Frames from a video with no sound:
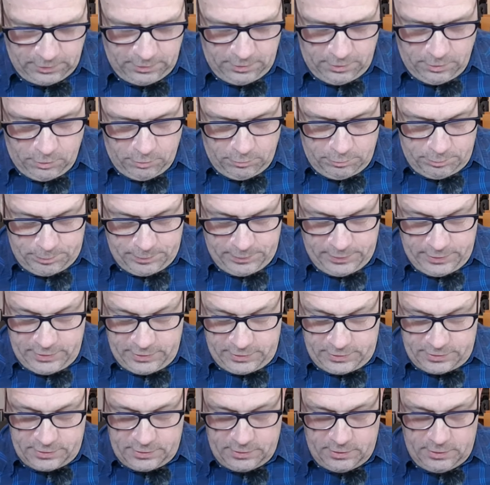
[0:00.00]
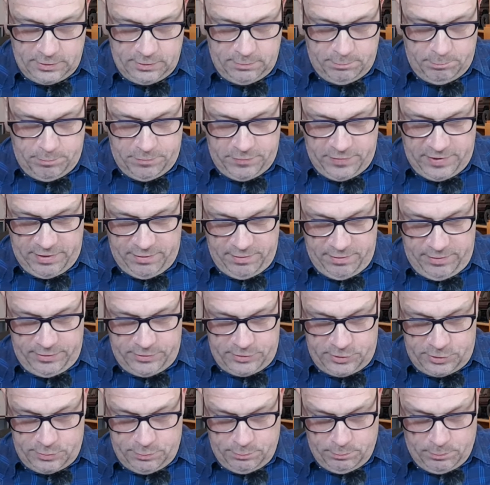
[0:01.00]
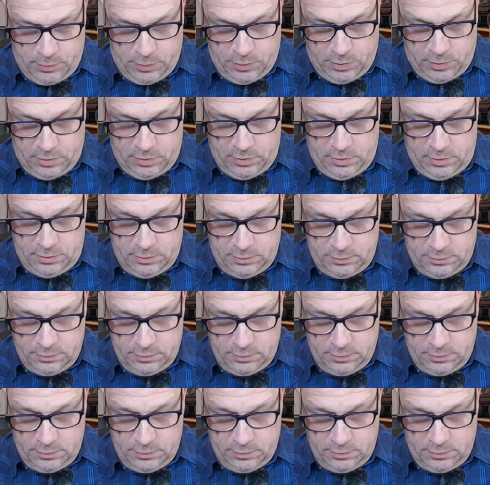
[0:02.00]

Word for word: Nope, it's a very small